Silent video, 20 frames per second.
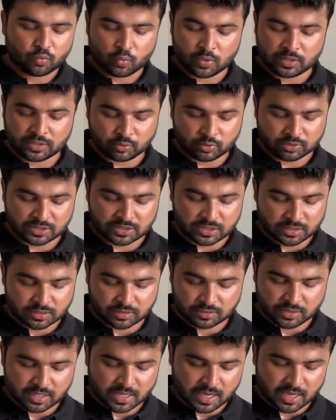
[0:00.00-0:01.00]
One
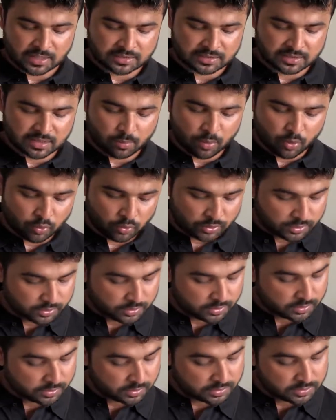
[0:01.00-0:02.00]
question they ask about
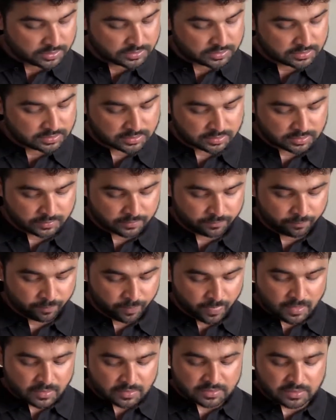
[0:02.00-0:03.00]
this
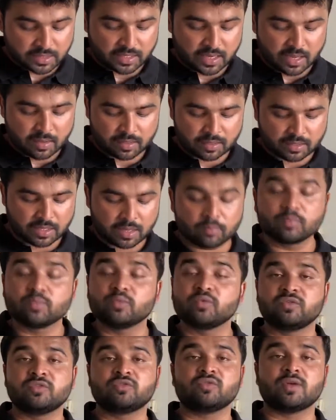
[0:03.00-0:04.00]
Sir
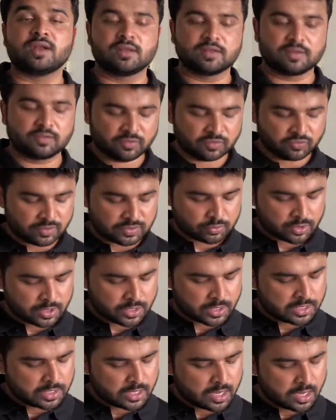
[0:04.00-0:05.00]
M.
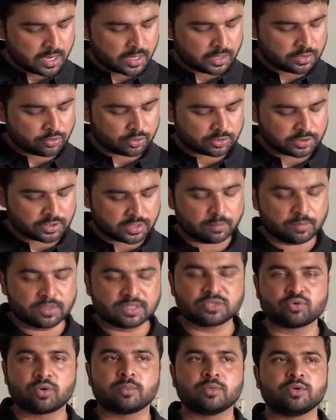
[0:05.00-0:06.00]
Vishweswaraya and Dr.
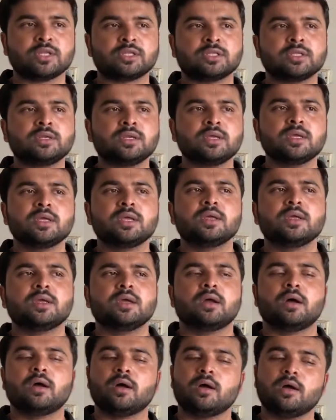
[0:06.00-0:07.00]
M.S. Swaminathan.
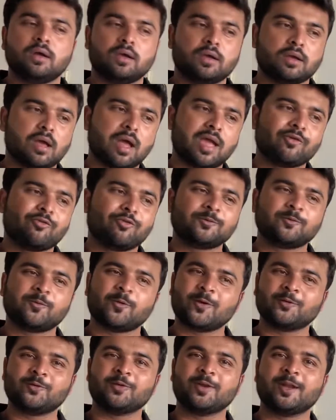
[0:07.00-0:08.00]
I was
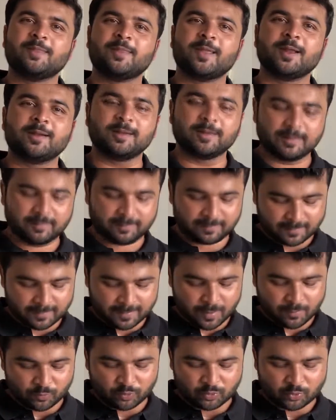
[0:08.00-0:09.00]
fortunate that
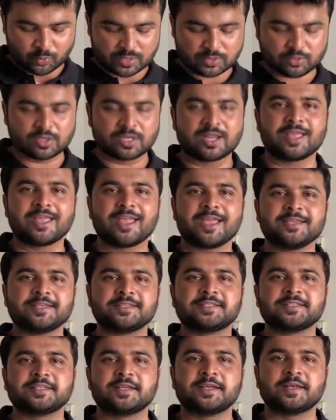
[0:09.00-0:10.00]
Sir M. Vishweswaraya
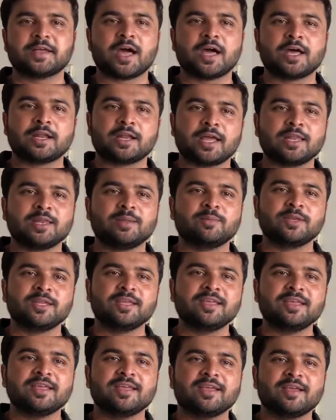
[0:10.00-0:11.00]
is our
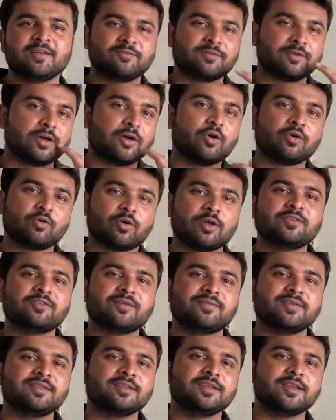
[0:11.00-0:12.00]
alumni from
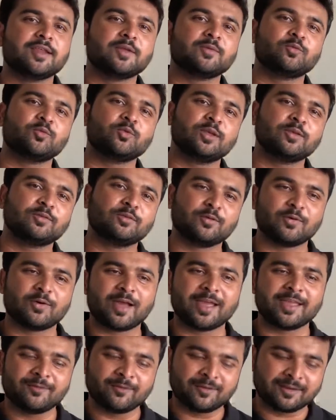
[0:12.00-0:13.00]
College of Engineering, Pune,
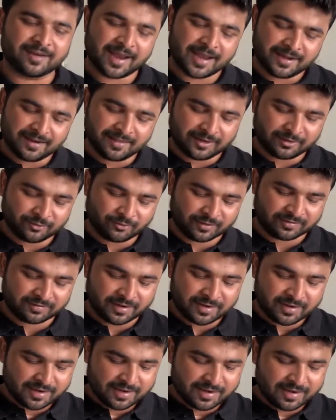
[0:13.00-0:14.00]
so I could write that
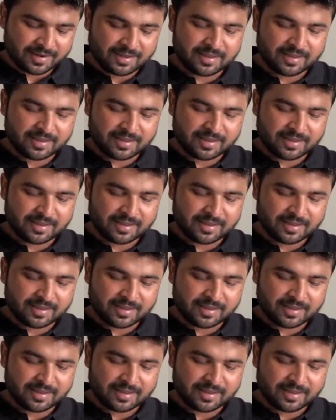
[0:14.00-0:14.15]
question.